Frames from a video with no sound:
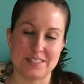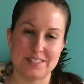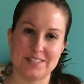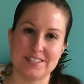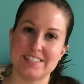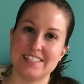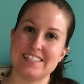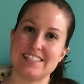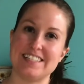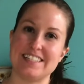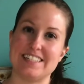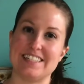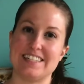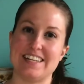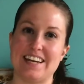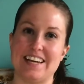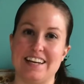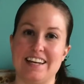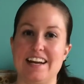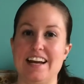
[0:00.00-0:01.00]
Christine
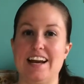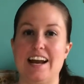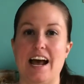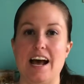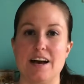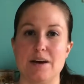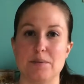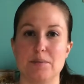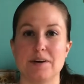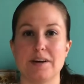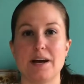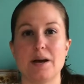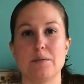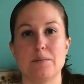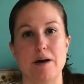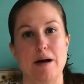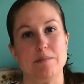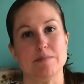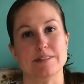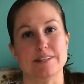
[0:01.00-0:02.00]
and I work at
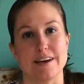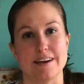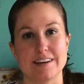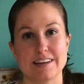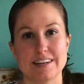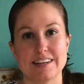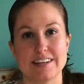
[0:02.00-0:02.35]
Wabtec,